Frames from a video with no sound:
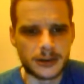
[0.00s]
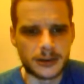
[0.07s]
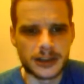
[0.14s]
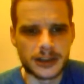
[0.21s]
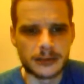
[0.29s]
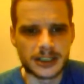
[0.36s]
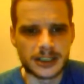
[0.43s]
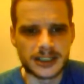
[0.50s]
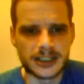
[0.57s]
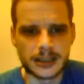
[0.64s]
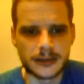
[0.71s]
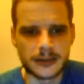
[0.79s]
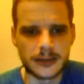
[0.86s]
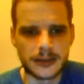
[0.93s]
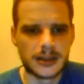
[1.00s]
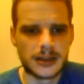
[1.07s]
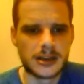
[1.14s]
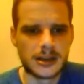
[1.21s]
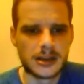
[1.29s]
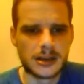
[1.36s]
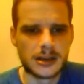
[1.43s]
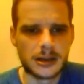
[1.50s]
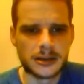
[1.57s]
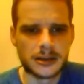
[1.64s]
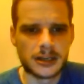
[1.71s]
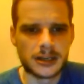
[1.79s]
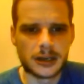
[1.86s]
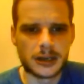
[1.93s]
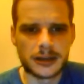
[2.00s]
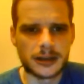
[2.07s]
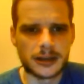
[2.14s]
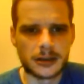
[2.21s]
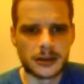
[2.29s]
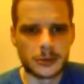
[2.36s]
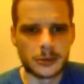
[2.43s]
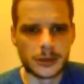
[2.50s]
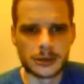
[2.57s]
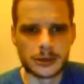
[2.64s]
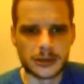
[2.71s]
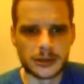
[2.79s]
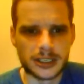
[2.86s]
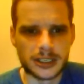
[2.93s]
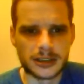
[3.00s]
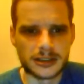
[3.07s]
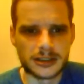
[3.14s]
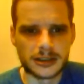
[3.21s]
within myself. And, I think we all need